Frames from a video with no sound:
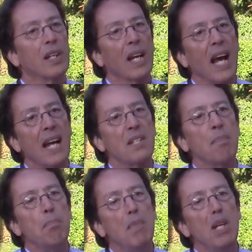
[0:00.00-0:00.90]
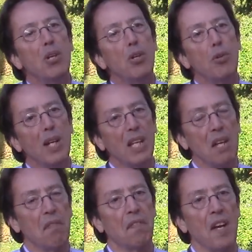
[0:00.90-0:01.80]
has a
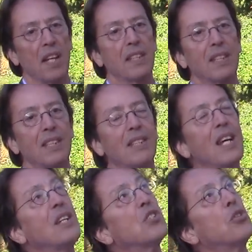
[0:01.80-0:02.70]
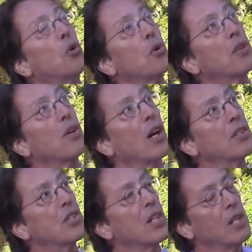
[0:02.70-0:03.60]
mirroring effect. It takes your thoughts